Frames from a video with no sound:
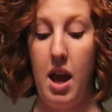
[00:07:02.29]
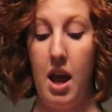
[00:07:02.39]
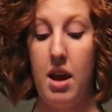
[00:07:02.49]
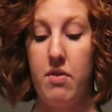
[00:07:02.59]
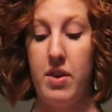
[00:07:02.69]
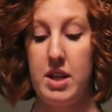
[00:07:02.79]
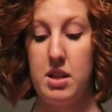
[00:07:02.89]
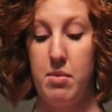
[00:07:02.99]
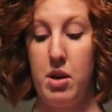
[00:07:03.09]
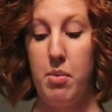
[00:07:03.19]
and
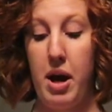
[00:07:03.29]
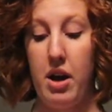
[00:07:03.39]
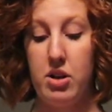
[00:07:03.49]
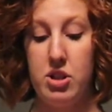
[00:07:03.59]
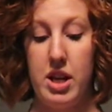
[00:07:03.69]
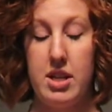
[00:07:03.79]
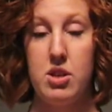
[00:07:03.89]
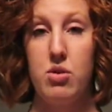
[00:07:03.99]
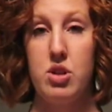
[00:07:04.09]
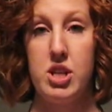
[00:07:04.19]
victim
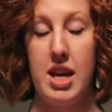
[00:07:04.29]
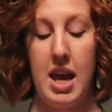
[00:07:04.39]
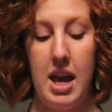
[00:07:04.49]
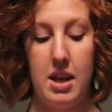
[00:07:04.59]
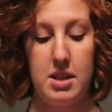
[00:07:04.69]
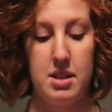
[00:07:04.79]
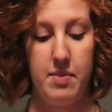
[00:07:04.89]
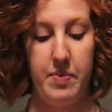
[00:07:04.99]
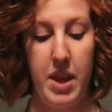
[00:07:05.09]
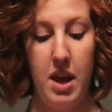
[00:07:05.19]
apologize or shake hands.
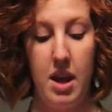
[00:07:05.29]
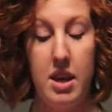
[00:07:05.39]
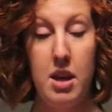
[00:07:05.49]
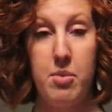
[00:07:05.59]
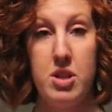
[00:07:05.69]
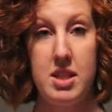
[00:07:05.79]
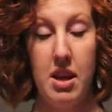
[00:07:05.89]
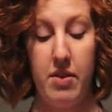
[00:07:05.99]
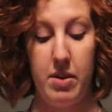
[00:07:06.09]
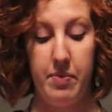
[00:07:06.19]
Number
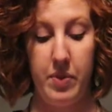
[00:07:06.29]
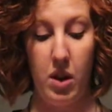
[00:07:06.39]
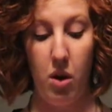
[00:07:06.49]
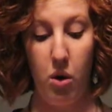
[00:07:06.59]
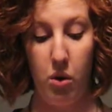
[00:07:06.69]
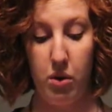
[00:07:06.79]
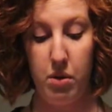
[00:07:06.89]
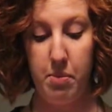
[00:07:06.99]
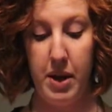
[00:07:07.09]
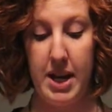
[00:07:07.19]
7, hold
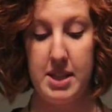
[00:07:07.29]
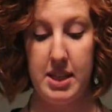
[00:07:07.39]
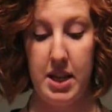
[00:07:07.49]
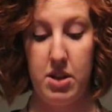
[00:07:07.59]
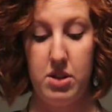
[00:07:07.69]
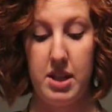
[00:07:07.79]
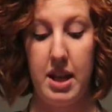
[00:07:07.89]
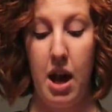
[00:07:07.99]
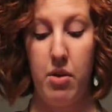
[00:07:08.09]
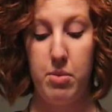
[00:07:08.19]
the bystanders
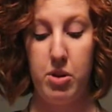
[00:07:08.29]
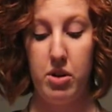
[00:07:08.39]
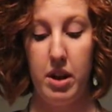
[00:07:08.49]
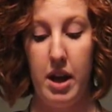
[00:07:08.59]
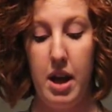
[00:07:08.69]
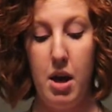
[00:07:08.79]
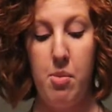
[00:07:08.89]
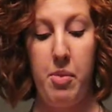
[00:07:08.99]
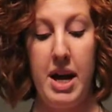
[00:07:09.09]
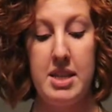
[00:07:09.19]
accountable.
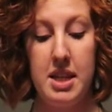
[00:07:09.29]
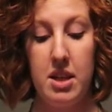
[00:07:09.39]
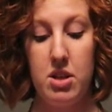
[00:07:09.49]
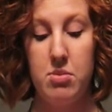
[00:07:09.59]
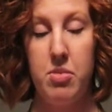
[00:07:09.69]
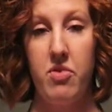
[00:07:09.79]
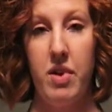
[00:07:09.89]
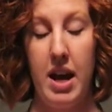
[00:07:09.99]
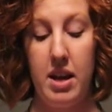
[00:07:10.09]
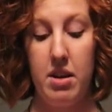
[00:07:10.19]
Bystanders
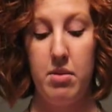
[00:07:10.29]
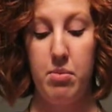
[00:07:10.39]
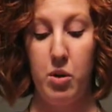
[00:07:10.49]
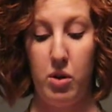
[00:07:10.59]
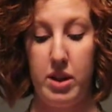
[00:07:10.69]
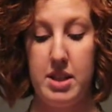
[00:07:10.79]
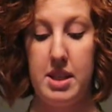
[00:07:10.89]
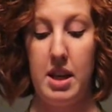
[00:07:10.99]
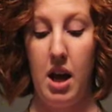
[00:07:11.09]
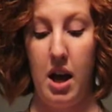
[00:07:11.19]
provide bullies
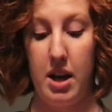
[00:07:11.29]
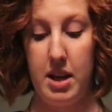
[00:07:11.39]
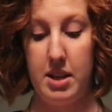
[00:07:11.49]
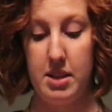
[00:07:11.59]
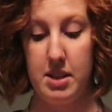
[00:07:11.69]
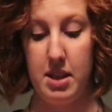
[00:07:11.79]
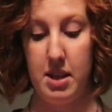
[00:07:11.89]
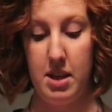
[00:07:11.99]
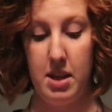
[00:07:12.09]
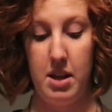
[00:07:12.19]
an audience
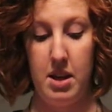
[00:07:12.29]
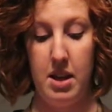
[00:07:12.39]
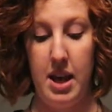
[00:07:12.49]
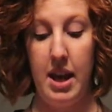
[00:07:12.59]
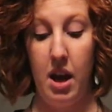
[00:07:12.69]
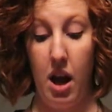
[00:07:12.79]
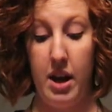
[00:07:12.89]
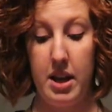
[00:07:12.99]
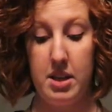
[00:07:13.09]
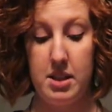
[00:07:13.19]
and
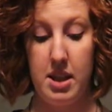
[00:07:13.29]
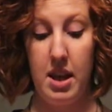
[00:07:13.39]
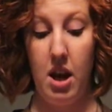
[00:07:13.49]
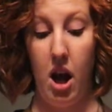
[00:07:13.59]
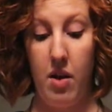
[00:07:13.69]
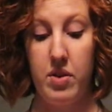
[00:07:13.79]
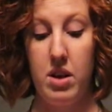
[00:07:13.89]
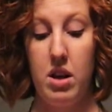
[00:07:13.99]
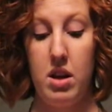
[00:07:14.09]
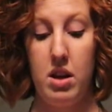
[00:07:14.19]

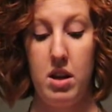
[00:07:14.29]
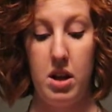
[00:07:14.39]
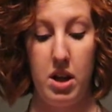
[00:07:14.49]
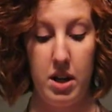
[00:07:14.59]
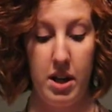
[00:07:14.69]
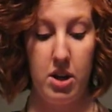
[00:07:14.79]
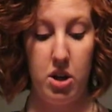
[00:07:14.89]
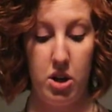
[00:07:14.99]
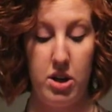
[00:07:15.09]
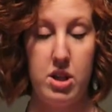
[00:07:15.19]
often
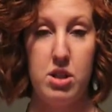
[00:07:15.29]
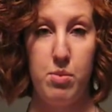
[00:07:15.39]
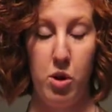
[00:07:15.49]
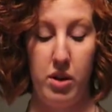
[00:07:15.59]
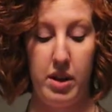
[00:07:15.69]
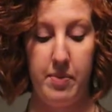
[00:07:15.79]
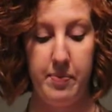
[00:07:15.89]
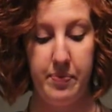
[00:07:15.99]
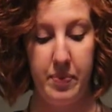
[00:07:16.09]
encourage the bully.